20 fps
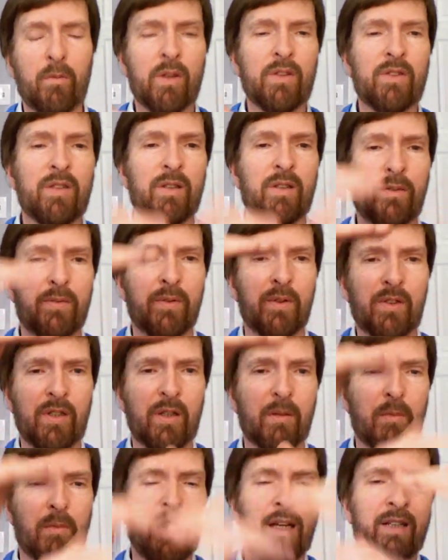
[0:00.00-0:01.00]
what's the difference in
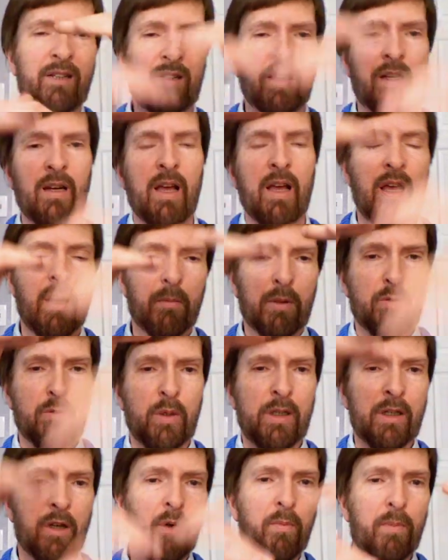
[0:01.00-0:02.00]
the mindset
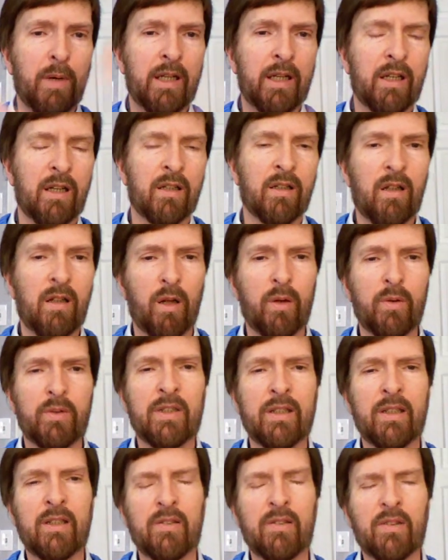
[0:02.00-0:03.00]
between opening and
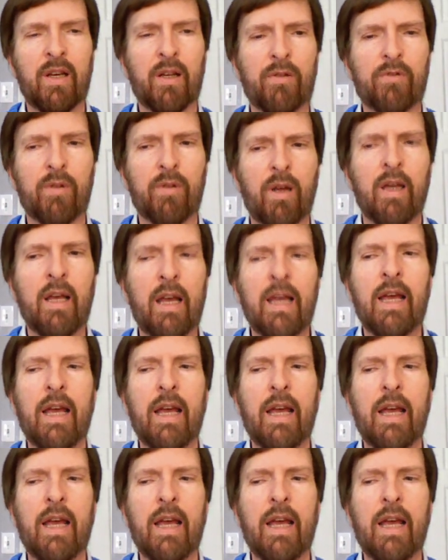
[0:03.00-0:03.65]
closing, etc.